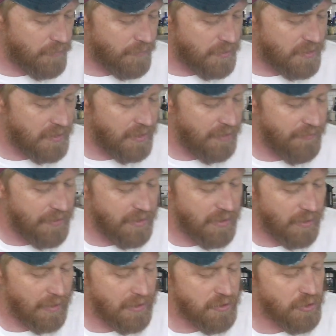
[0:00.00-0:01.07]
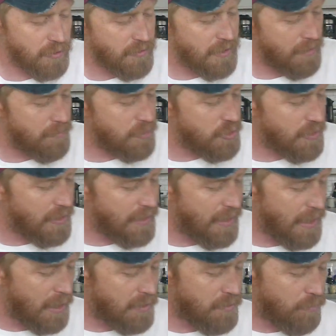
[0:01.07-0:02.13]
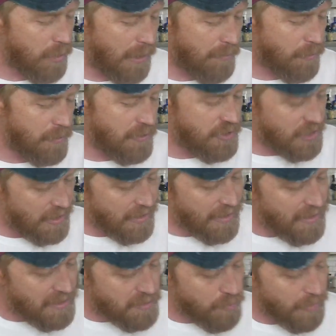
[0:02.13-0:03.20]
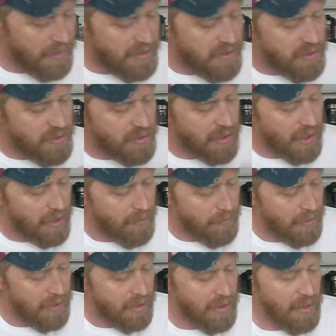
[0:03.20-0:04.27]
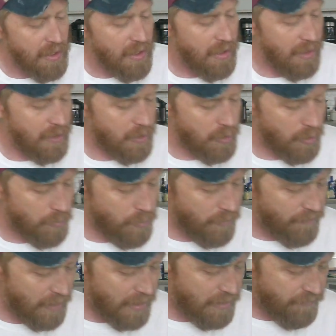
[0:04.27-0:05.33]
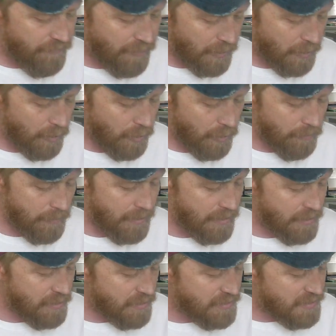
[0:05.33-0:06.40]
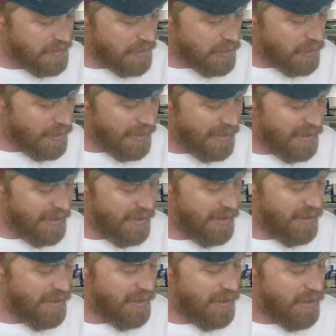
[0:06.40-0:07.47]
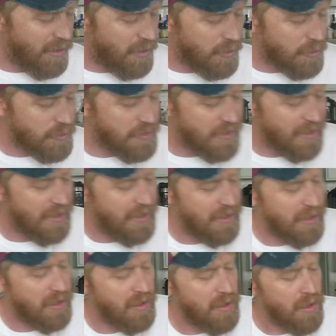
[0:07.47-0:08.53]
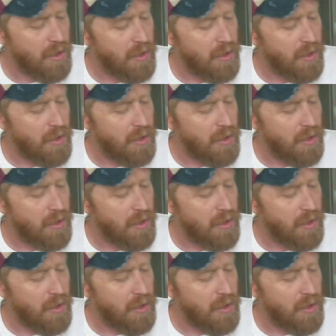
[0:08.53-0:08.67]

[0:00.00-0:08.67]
you received in the lecture, demonstrate how to properly check headspace and timing in your provided firearm and articulate understanding